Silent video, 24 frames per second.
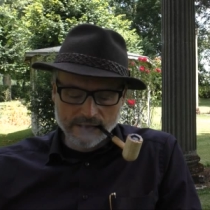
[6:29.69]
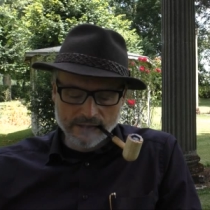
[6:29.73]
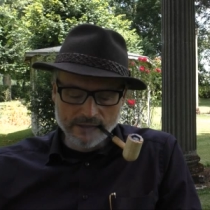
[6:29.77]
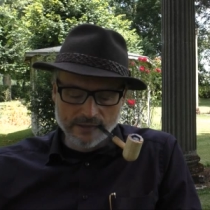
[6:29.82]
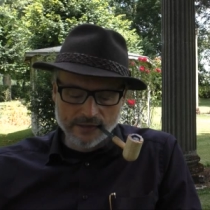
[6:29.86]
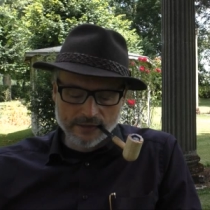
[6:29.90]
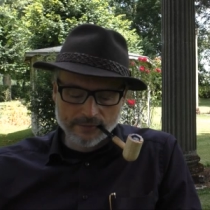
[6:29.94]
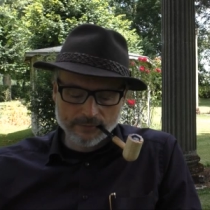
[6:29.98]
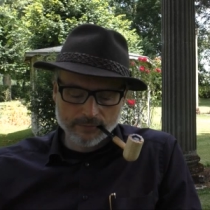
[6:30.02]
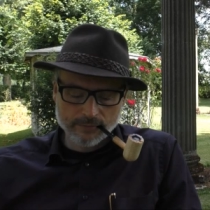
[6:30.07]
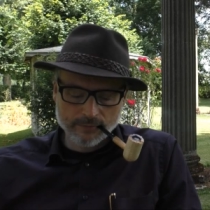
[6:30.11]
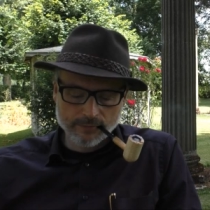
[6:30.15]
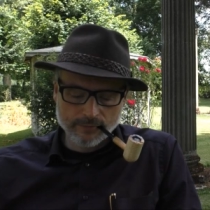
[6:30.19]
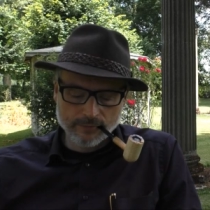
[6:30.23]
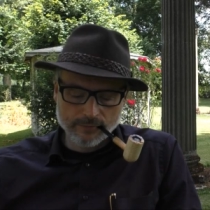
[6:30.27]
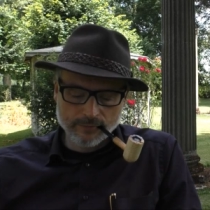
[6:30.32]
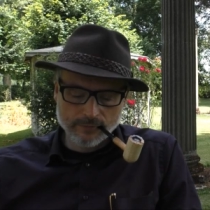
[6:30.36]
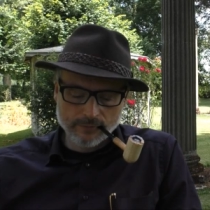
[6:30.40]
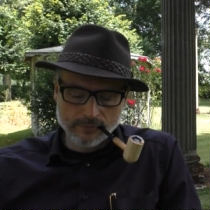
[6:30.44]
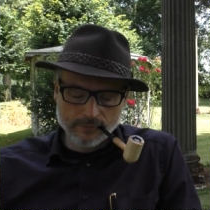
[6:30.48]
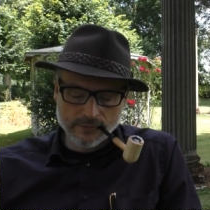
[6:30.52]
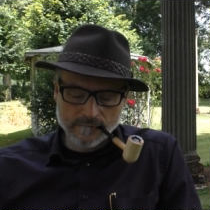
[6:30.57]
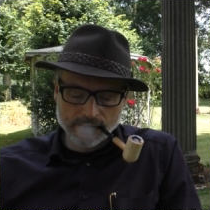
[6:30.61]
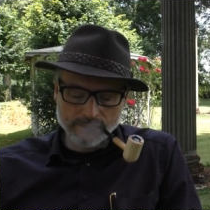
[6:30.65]
and
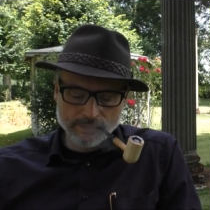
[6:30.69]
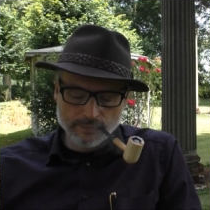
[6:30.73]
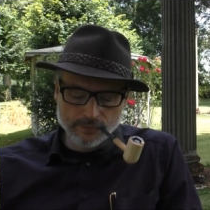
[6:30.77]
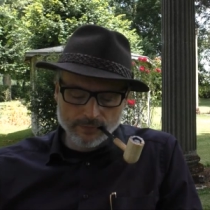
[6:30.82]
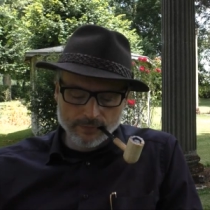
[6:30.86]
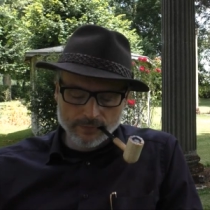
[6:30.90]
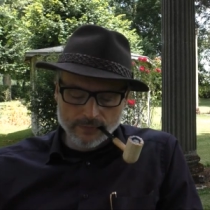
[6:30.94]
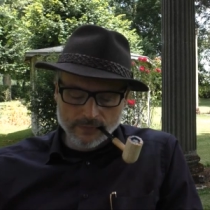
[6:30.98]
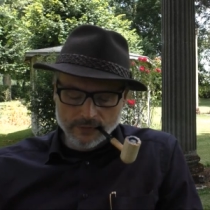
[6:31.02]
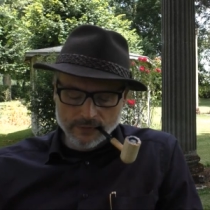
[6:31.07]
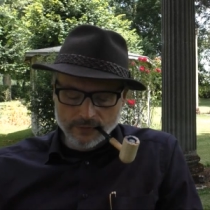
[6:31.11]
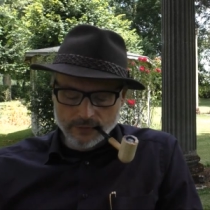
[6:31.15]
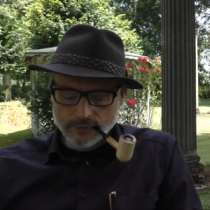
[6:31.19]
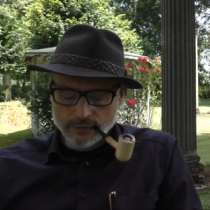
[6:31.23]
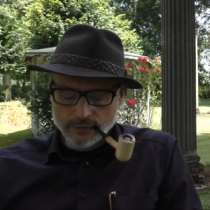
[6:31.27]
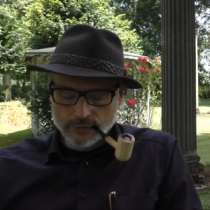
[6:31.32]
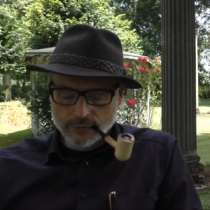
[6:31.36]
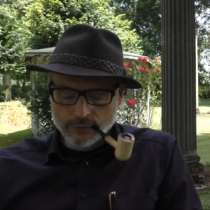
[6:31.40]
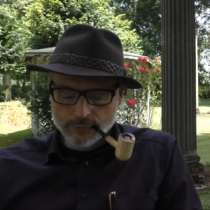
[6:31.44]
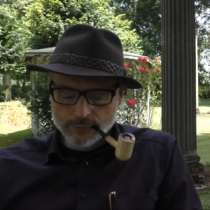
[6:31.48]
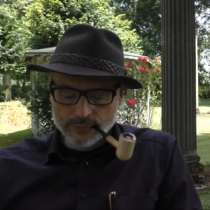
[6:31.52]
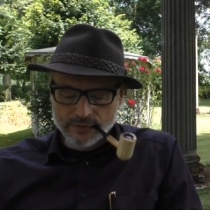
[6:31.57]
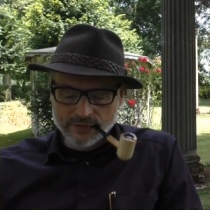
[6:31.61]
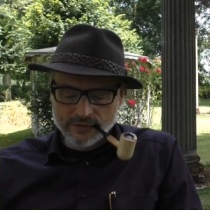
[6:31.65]

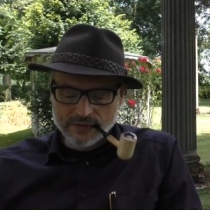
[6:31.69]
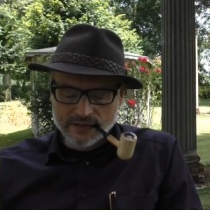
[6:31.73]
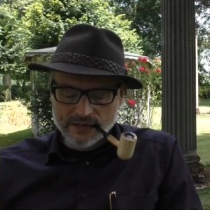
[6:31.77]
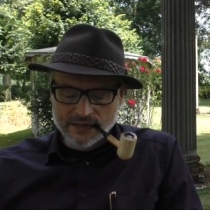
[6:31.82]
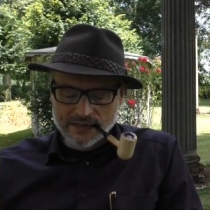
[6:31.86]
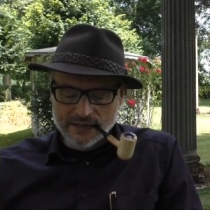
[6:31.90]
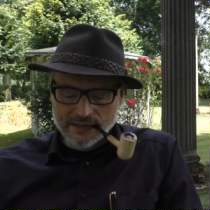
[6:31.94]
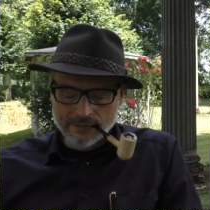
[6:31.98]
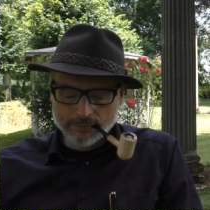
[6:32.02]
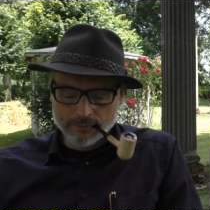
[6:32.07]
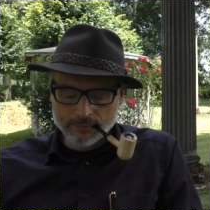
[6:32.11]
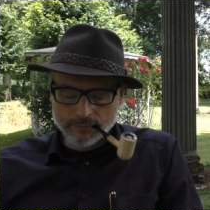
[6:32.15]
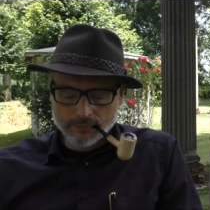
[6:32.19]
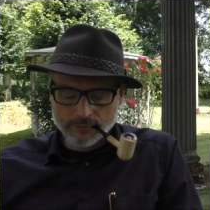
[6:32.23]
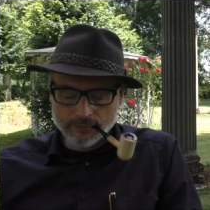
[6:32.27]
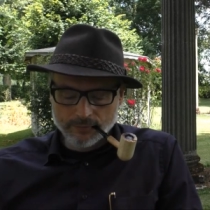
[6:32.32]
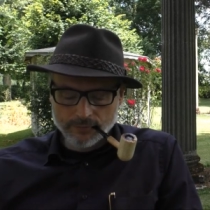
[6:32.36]
you open that out,